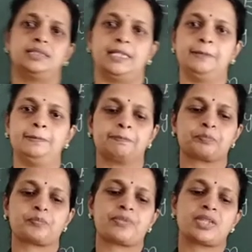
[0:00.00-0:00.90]
live.
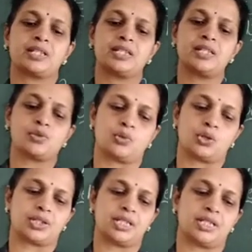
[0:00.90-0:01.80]
This
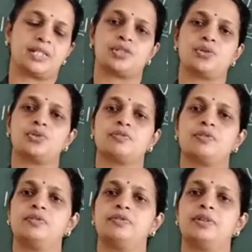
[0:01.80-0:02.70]
water is useful